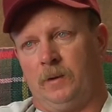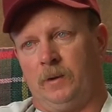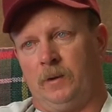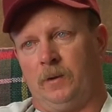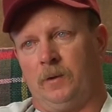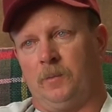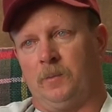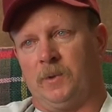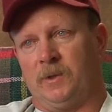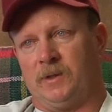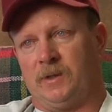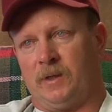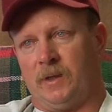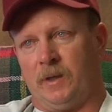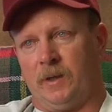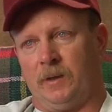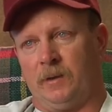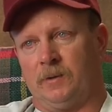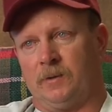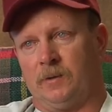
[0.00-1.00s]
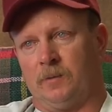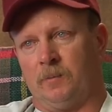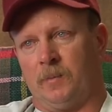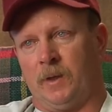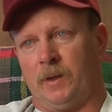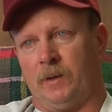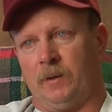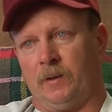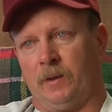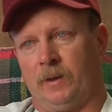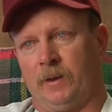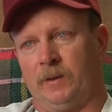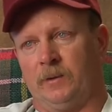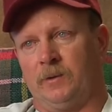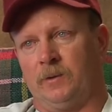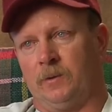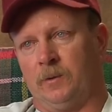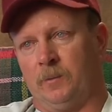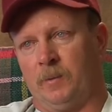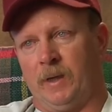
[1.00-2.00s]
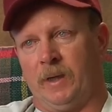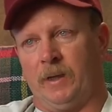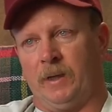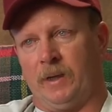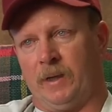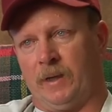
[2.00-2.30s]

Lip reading: any mistakes that might lead to a bad